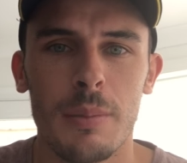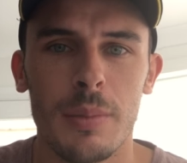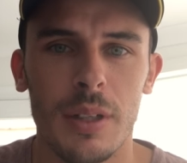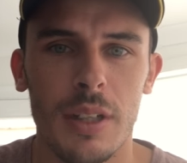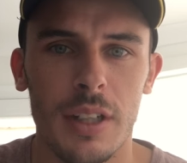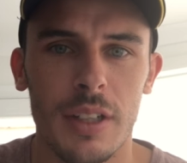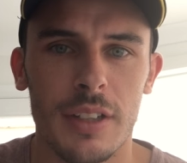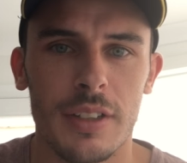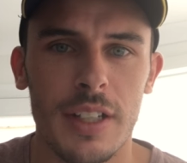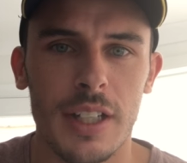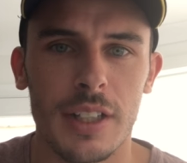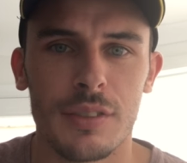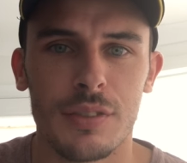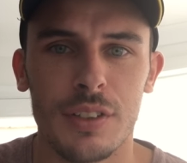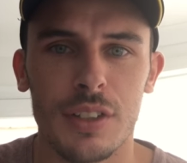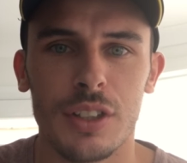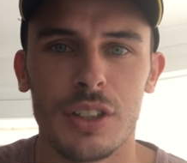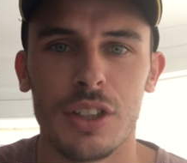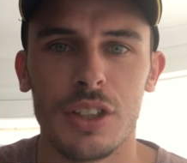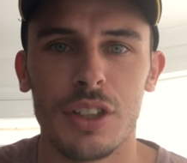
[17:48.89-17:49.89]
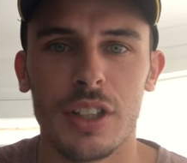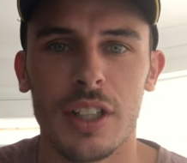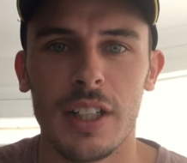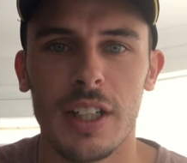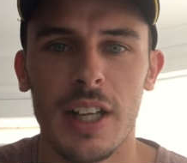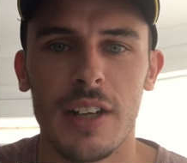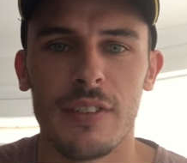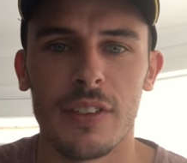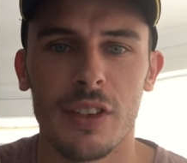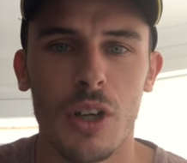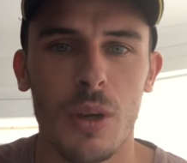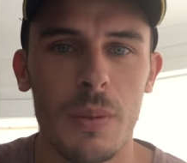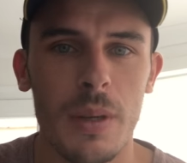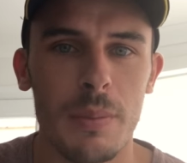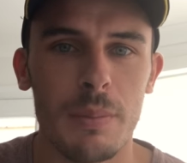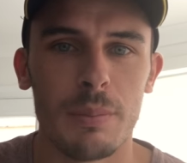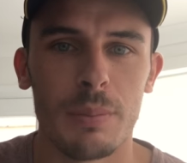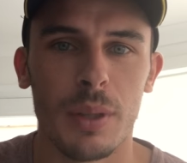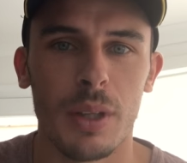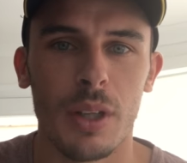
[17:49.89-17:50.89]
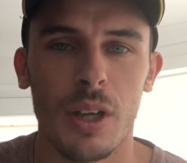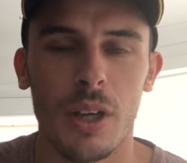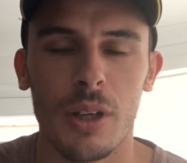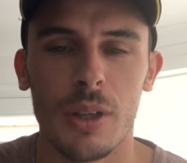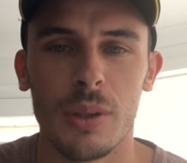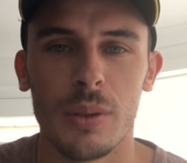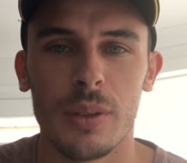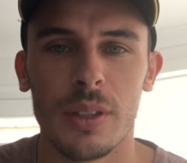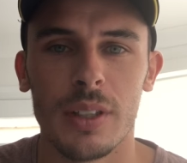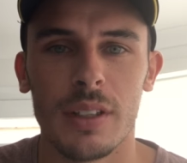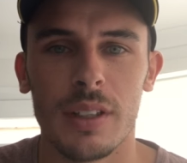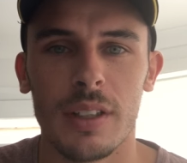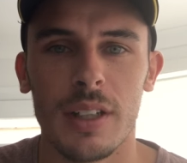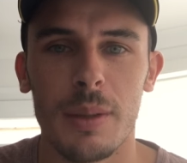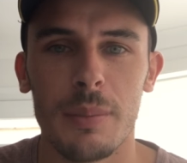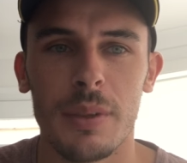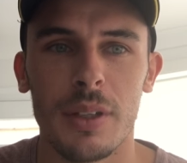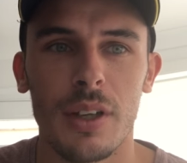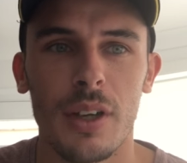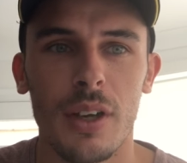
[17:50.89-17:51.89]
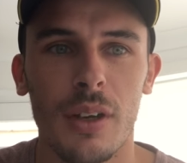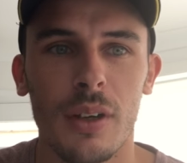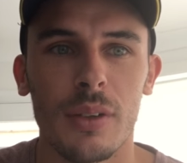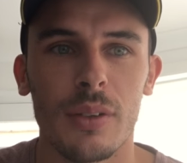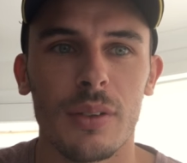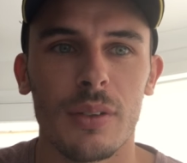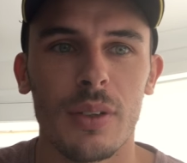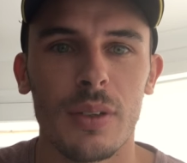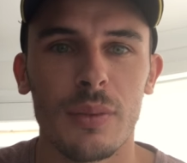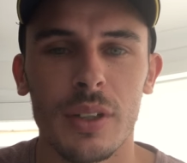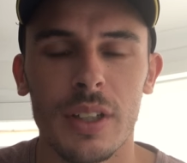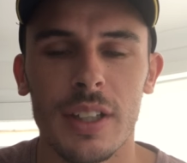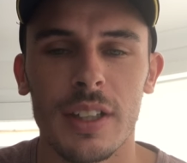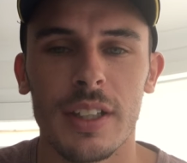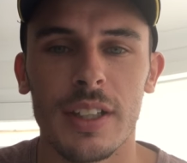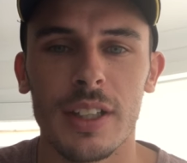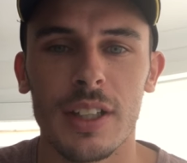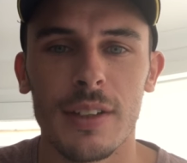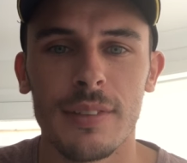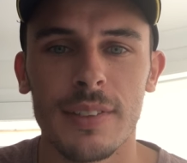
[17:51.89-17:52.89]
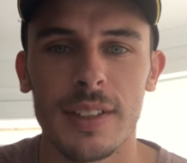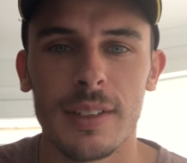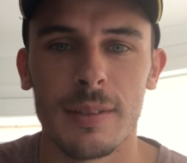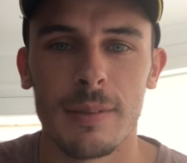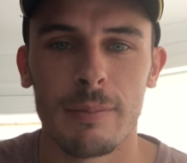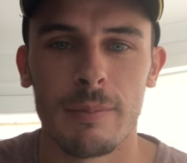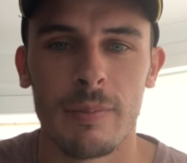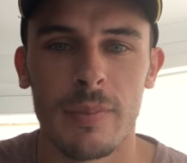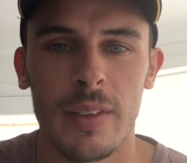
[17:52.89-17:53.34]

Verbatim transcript: But thanks for tuning in. Leave a comment below and let me know what you think of it.